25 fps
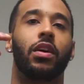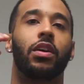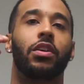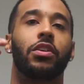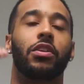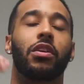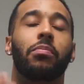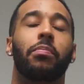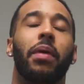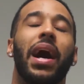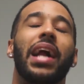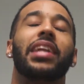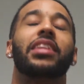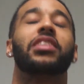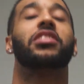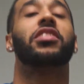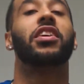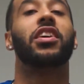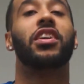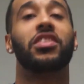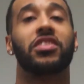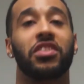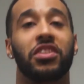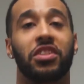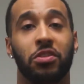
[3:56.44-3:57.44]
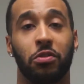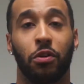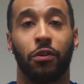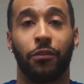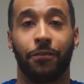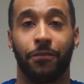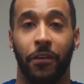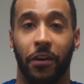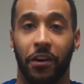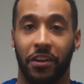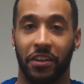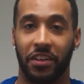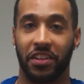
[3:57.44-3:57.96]
your body turns into a
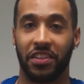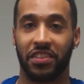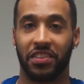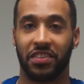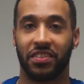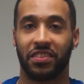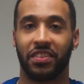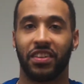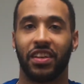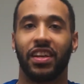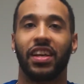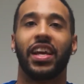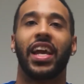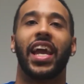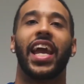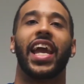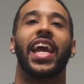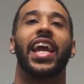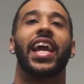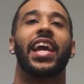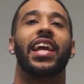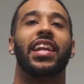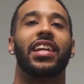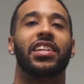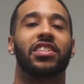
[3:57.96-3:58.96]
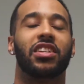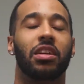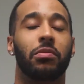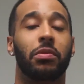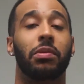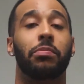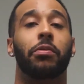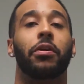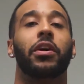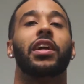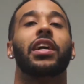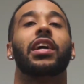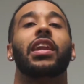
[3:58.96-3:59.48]
furnace, and it's gonna be
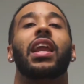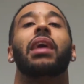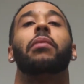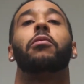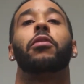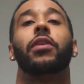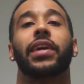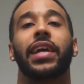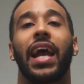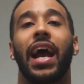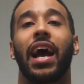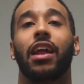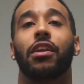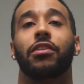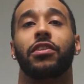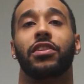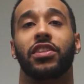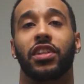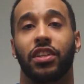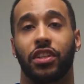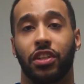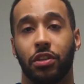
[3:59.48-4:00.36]
burning a lot more calories than